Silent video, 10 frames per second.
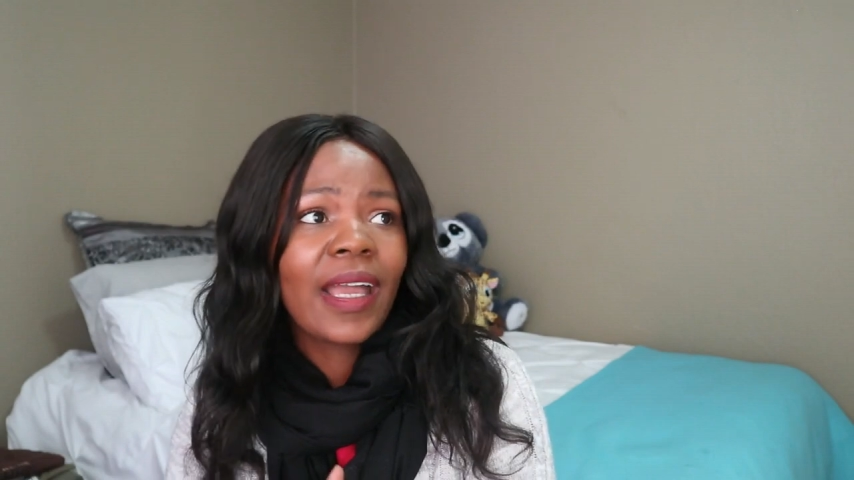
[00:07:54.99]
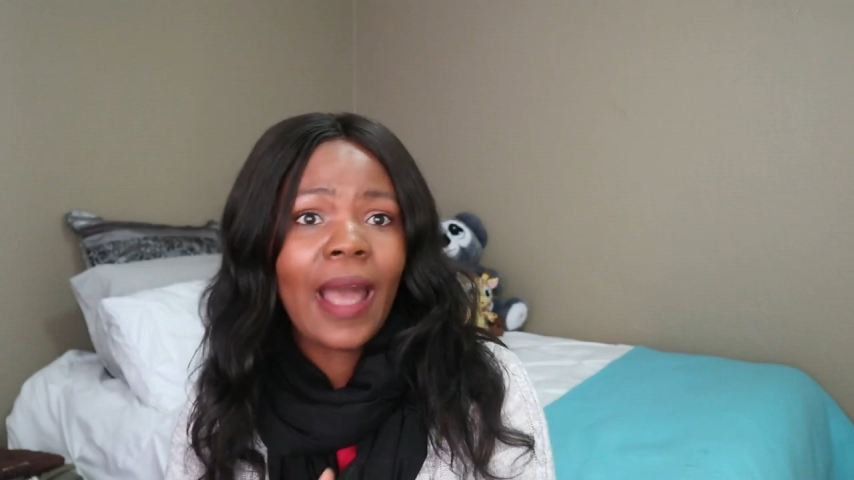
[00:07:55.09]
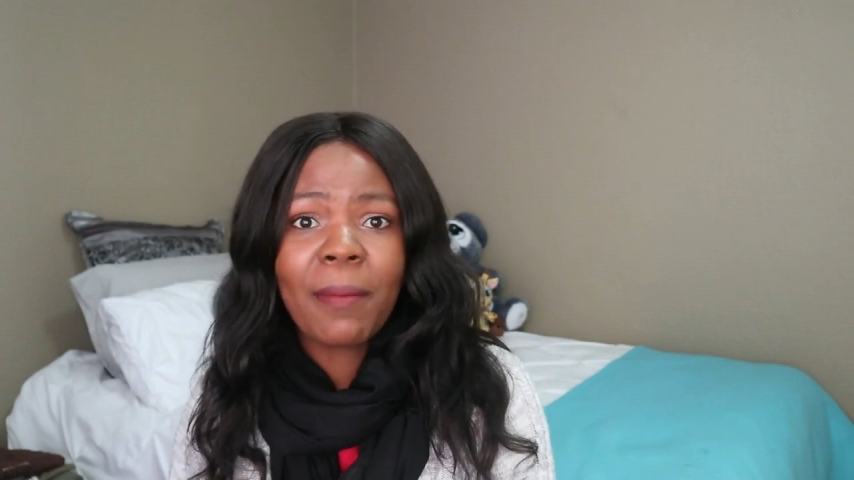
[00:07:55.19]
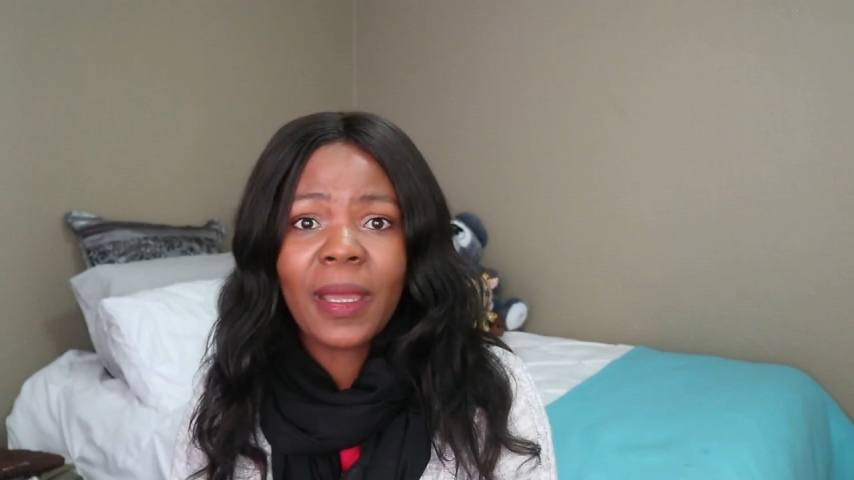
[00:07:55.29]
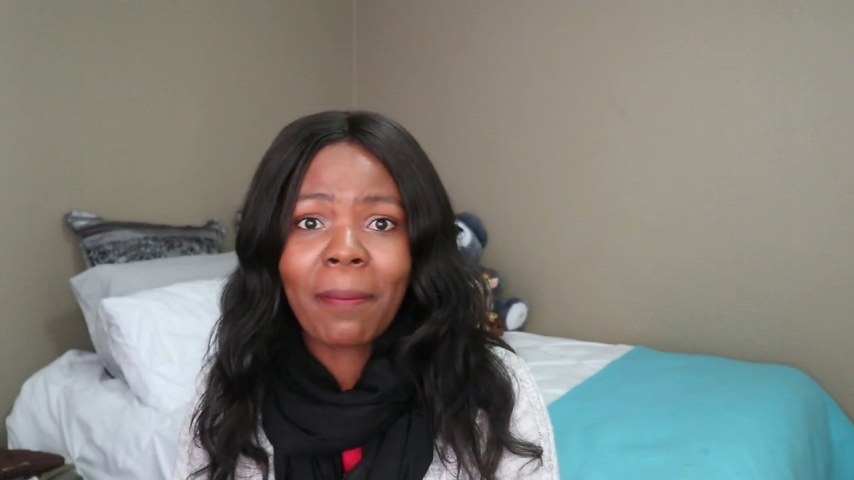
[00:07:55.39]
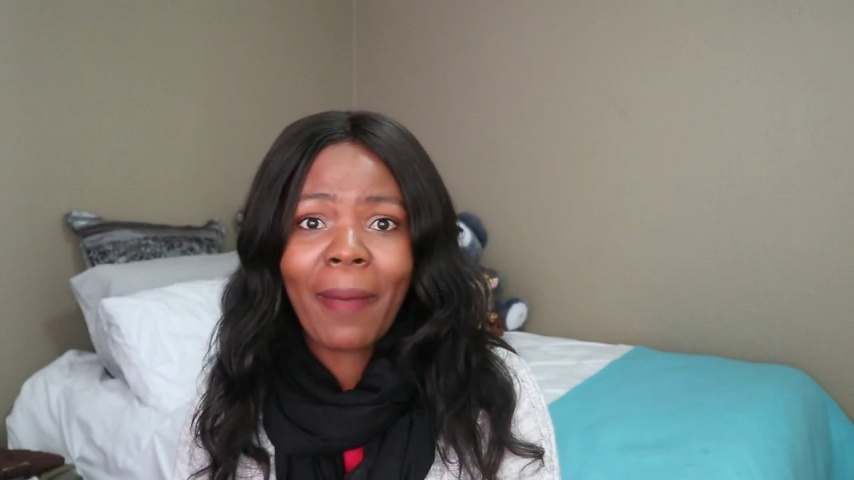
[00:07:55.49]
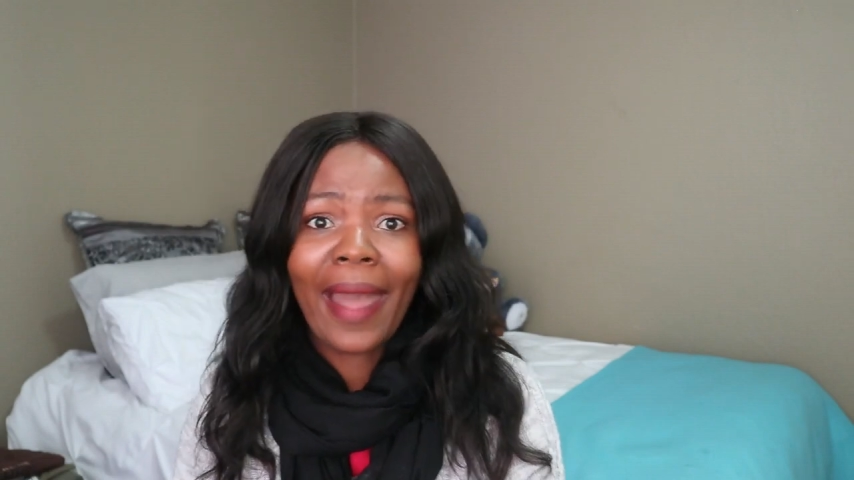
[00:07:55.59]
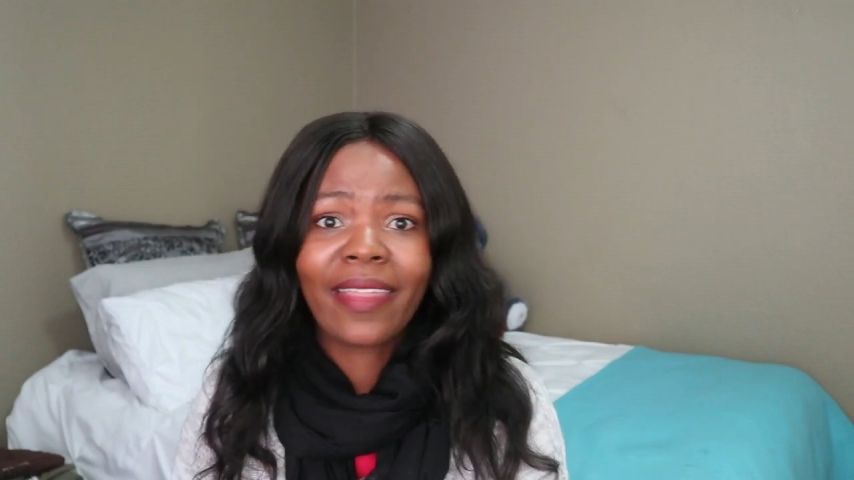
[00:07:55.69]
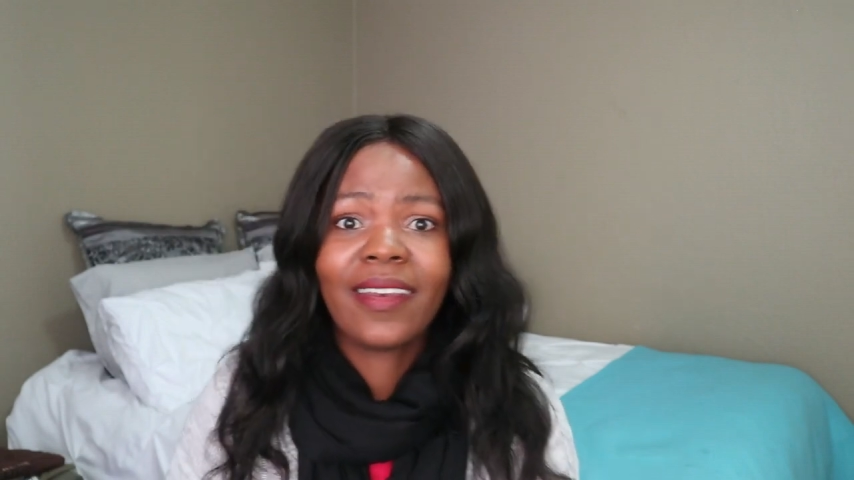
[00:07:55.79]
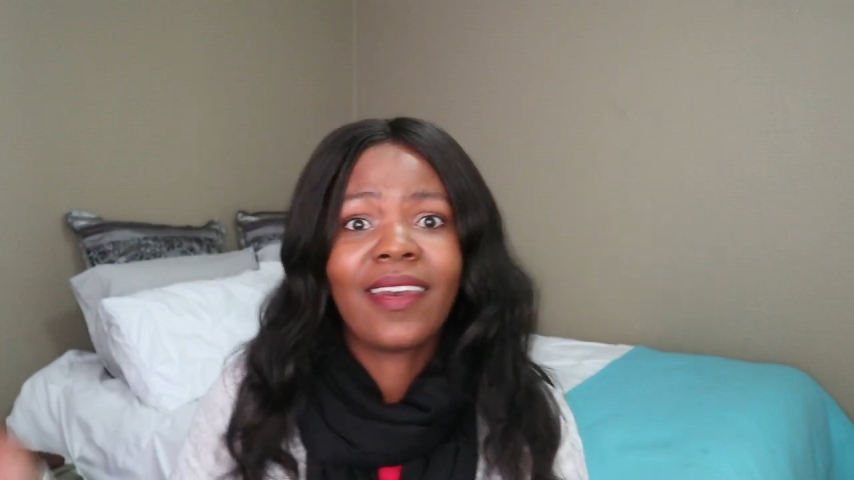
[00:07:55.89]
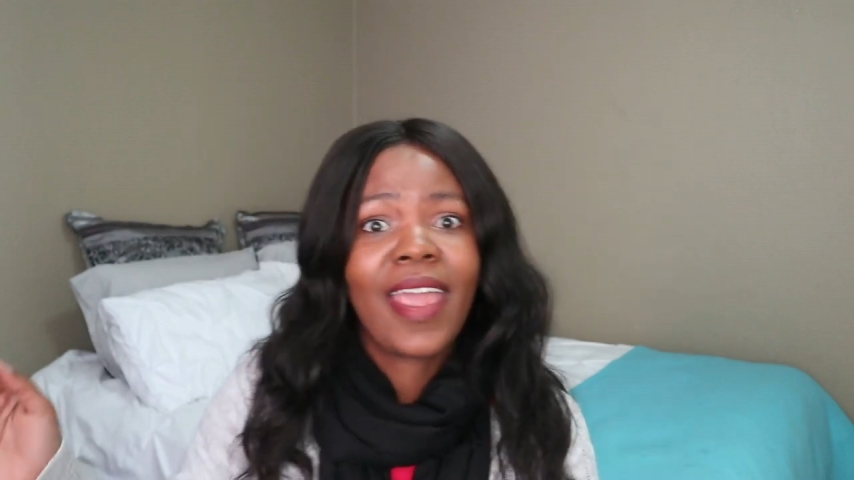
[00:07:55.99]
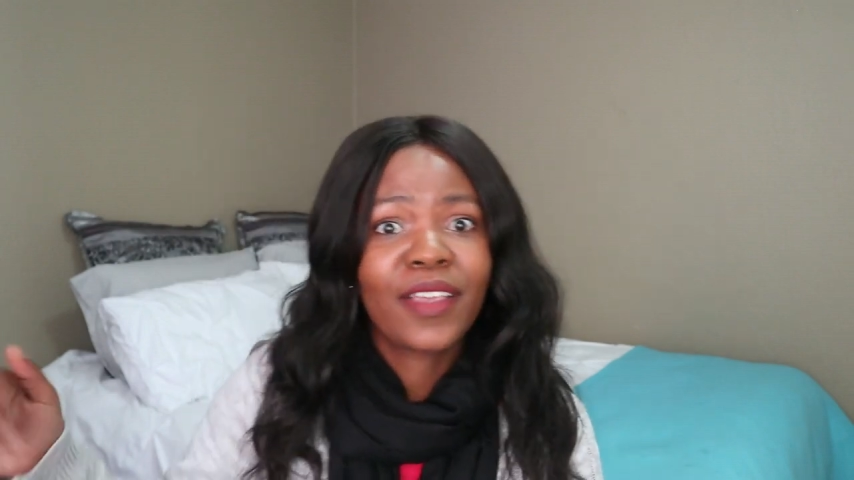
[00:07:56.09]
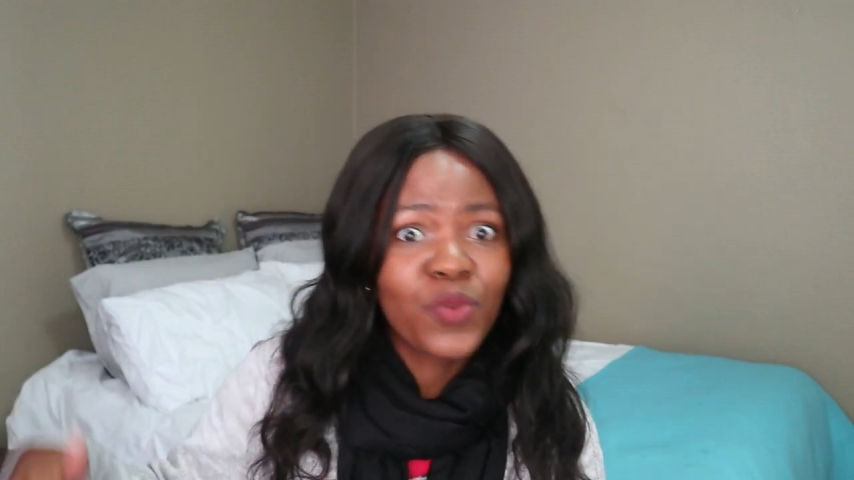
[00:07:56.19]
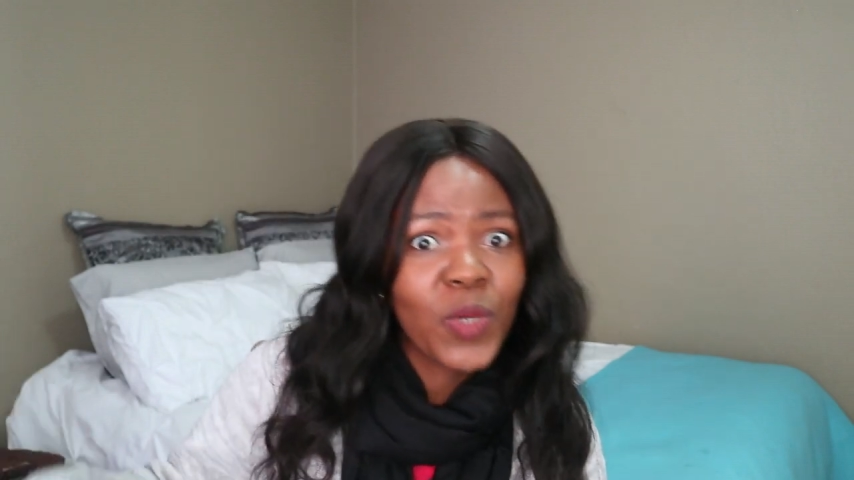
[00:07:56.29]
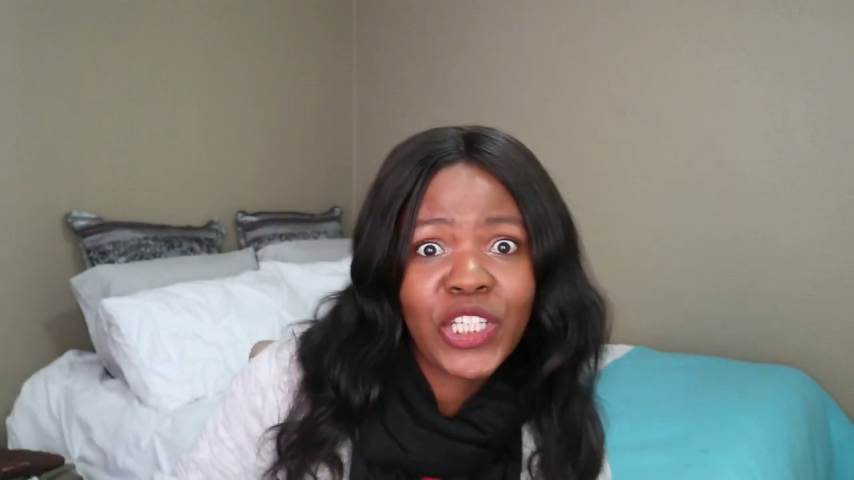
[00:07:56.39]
coming back the next